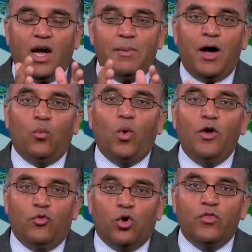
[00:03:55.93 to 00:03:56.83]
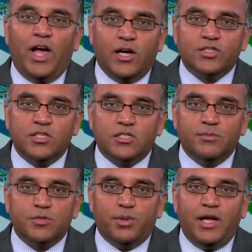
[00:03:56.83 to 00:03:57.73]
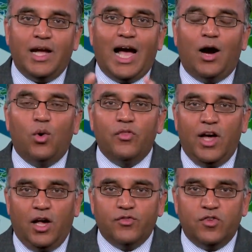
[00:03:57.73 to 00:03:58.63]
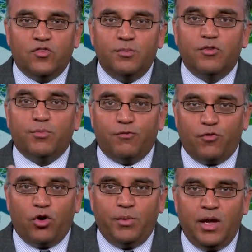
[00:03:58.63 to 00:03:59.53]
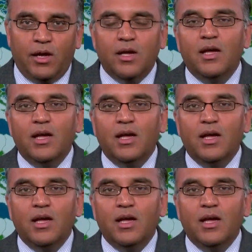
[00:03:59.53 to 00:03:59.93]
about what role the health system is playing, how well the health system is performing,